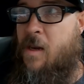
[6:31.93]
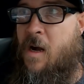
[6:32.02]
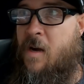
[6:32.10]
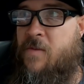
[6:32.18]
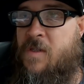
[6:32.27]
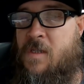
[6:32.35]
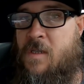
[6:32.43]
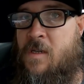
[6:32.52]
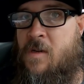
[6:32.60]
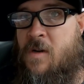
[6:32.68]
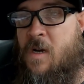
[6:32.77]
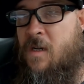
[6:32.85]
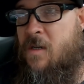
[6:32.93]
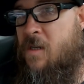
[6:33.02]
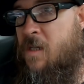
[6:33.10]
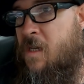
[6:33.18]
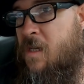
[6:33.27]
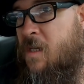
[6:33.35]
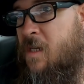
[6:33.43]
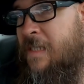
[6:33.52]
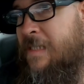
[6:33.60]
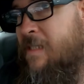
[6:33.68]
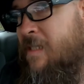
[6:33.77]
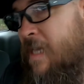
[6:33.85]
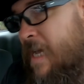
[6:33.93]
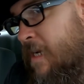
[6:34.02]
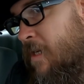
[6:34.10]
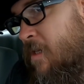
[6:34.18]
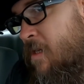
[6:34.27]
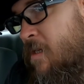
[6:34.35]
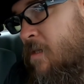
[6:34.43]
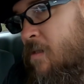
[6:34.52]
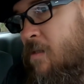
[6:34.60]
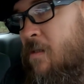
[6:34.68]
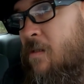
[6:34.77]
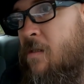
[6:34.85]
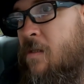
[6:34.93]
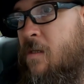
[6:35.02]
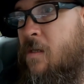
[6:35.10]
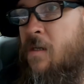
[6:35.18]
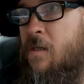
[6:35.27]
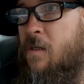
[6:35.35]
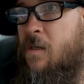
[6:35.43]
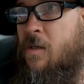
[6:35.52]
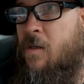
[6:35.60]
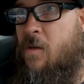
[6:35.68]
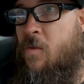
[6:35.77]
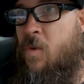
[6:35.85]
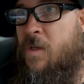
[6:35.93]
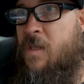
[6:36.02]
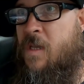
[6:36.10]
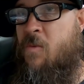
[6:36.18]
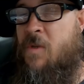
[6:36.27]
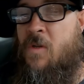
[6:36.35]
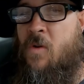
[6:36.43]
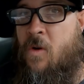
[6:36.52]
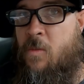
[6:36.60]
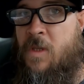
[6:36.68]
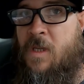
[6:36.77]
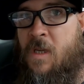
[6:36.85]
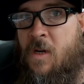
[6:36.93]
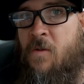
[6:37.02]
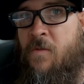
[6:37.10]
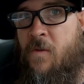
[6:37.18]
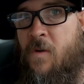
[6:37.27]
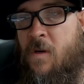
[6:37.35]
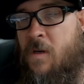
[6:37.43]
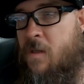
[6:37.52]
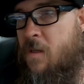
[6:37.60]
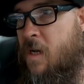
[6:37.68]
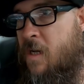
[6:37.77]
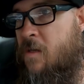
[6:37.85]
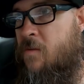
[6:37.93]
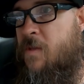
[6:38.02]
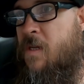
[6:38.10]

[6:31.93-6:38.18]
obviously you're not going to get exactly what they would normally go for, I don't